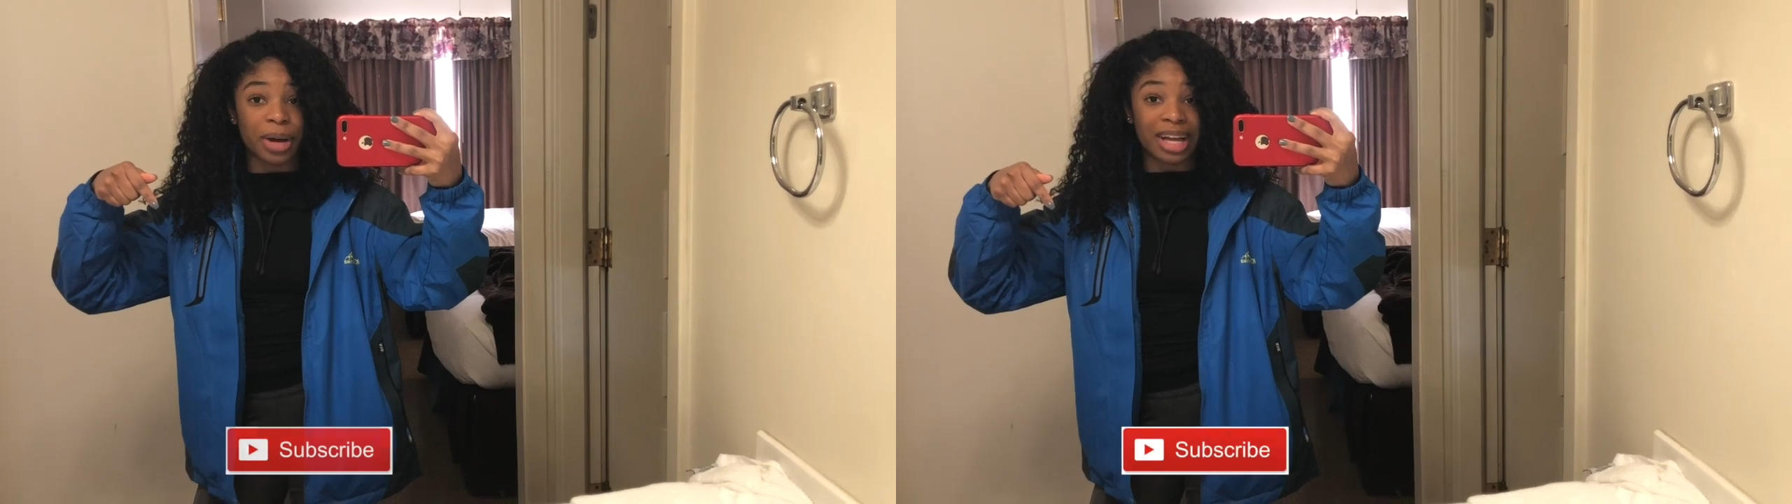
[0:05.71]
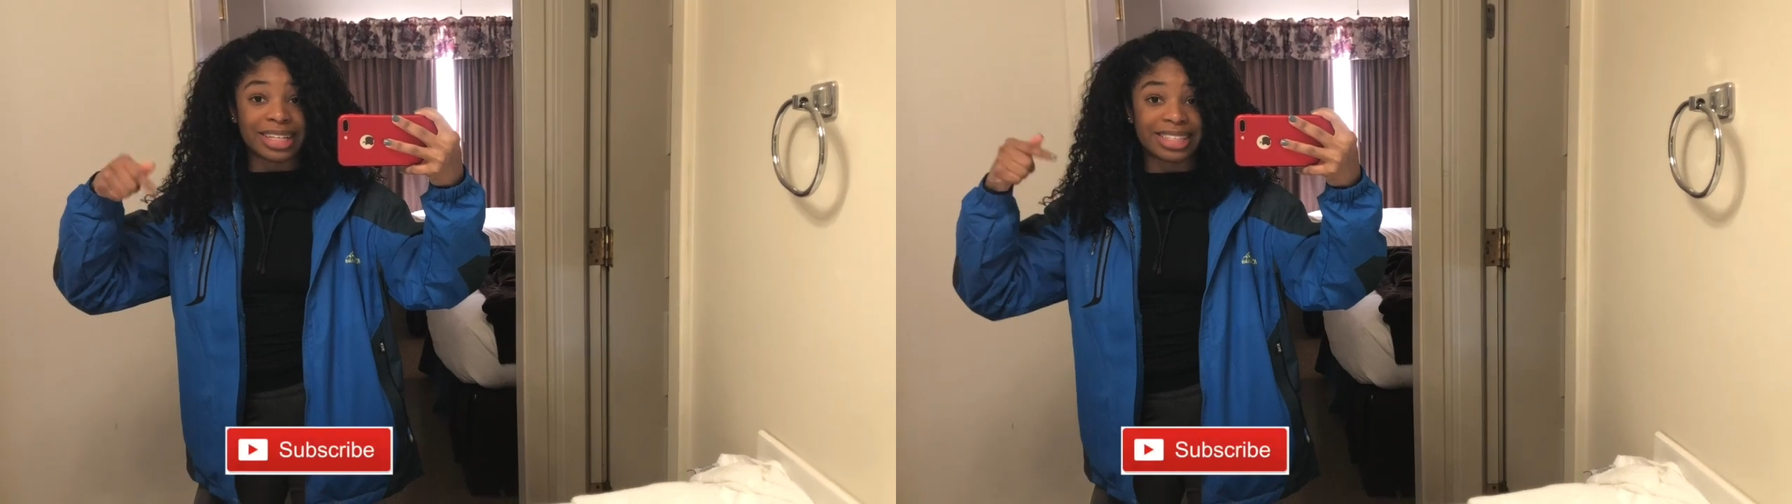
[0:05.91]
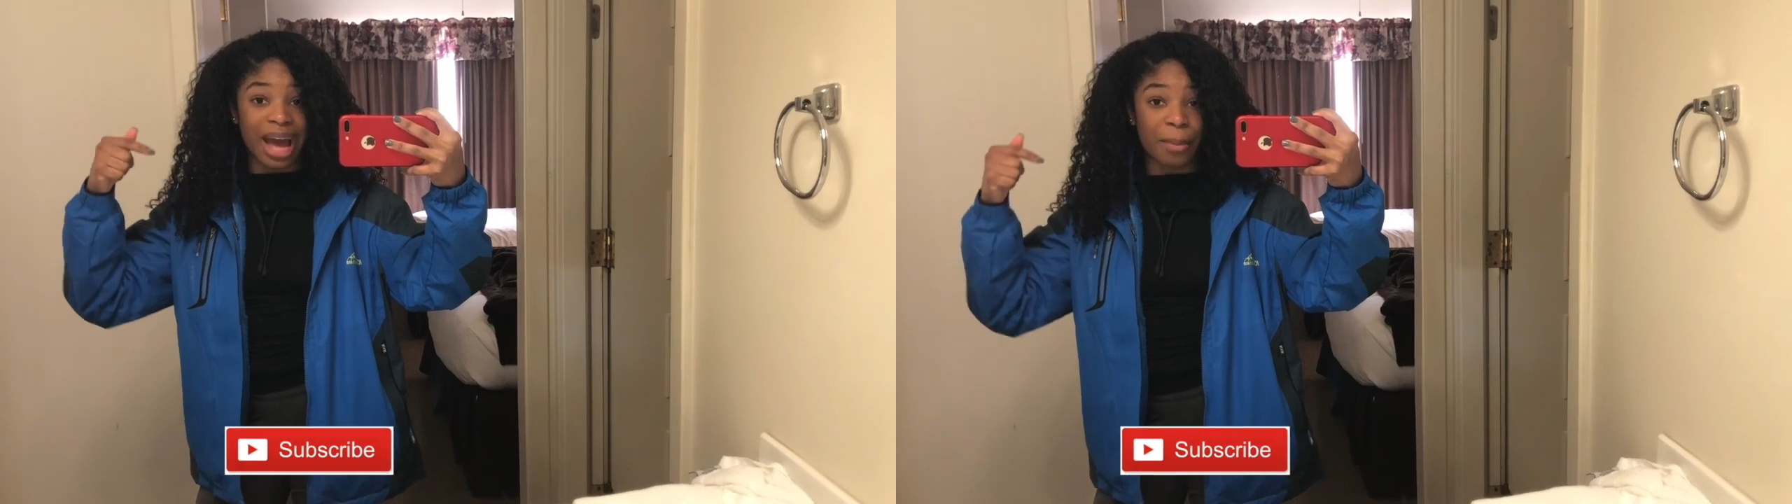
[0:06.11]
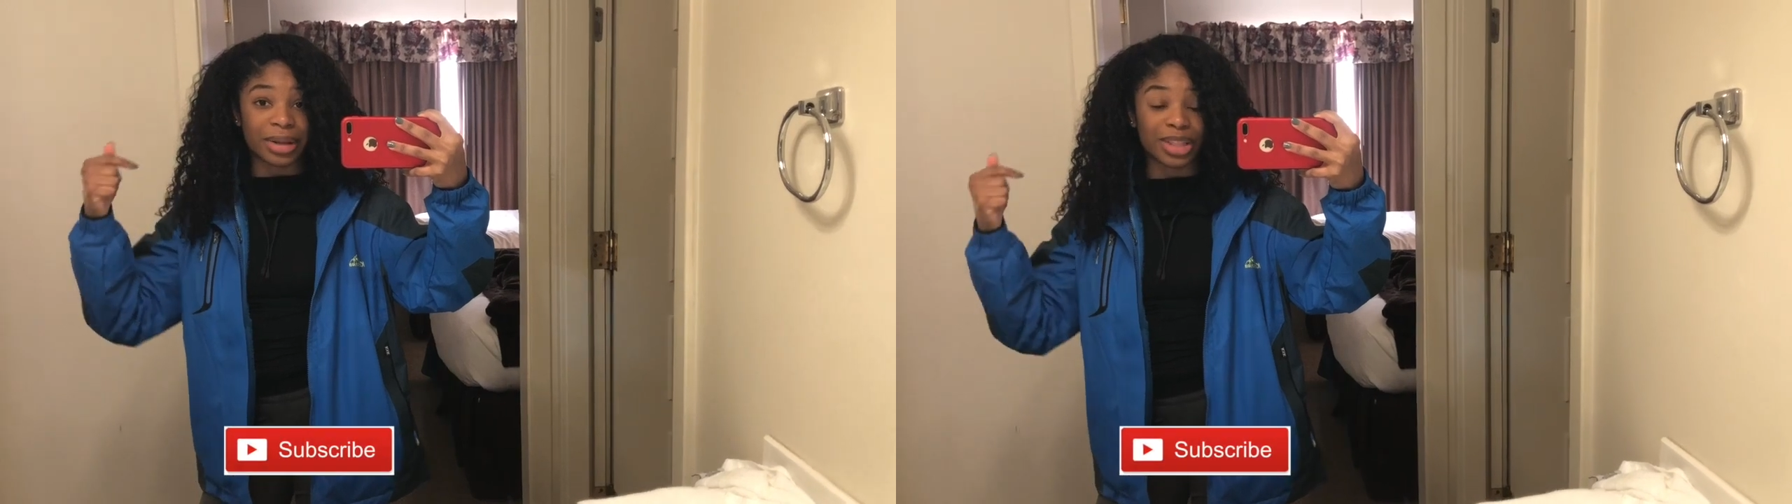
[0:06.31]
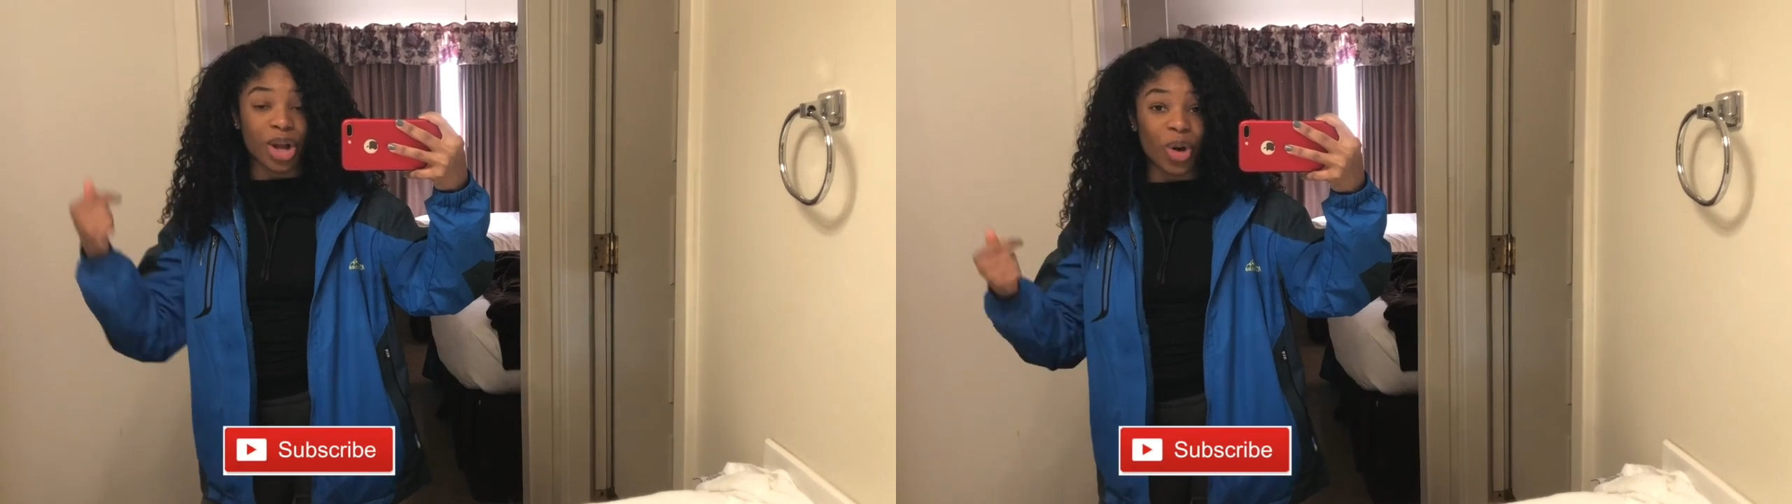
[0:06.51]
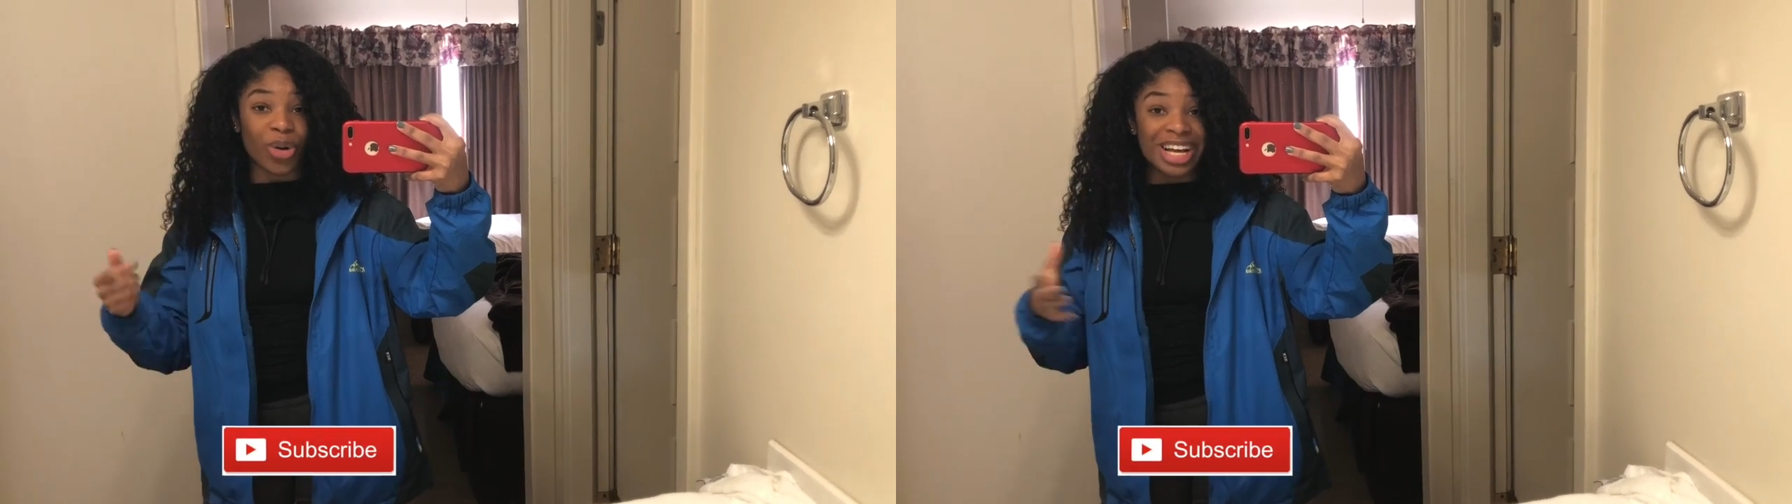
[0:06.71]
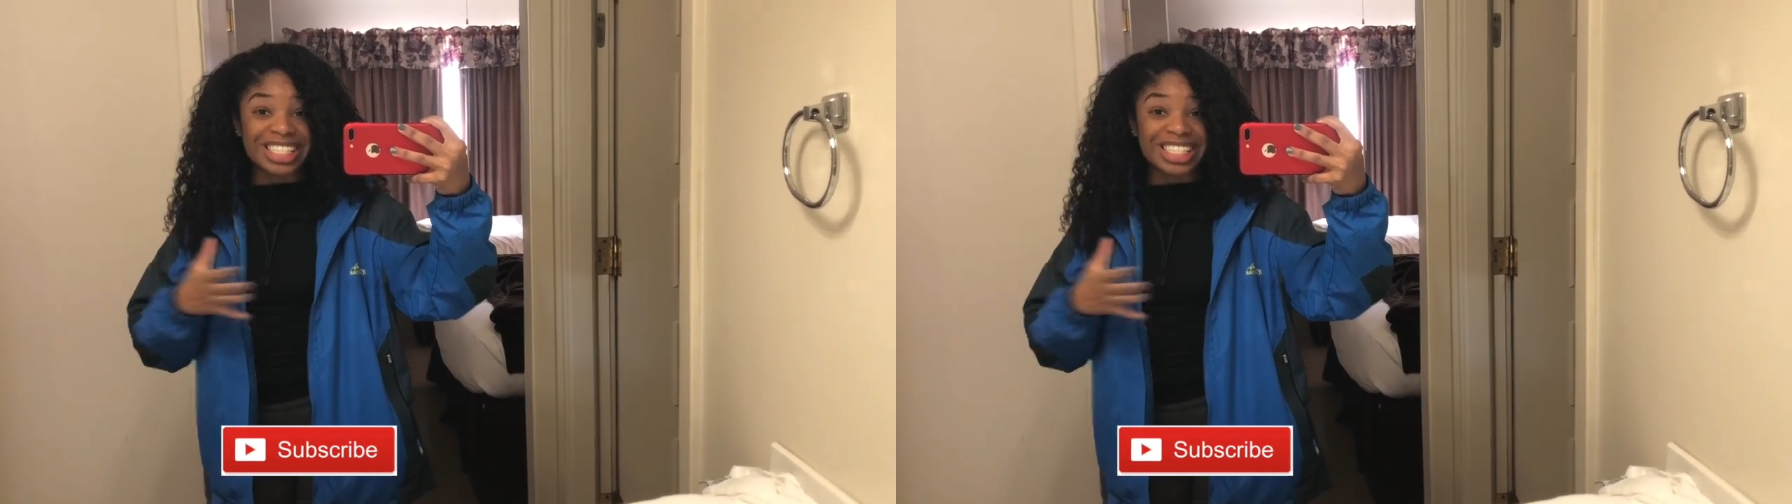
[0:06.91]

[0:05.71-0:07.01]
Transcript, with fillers: button down below.